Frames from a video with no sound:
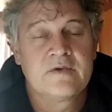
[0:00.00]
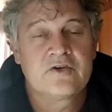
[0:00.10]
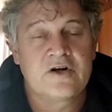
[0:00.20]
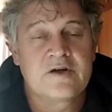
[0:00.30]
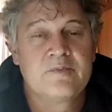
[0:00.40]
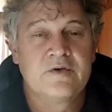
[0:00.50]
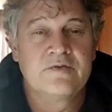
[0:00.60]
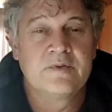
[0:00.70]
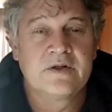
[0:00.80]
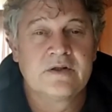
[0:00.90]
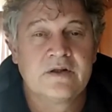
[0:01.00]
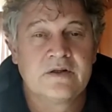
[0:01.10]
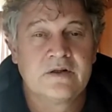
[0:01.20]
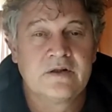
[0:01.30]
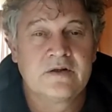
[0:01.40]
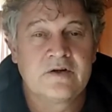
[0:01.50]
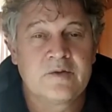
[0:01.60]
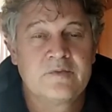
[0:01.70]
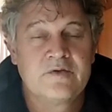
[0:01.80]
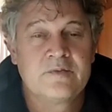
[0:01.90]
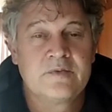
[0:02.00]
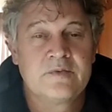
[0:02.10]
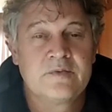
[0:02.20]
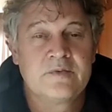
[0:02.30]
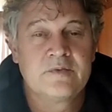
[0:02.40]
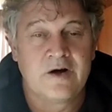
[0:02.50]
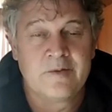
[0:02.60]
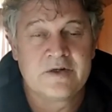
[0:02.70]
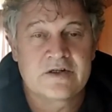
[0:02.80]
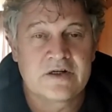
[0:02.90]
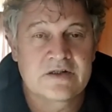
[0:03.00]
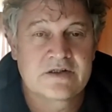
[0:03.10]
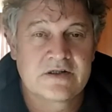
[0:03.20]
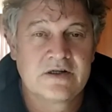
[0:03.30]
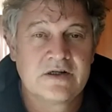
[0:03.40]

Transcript: truck movement, and truck movement, it's army trucks.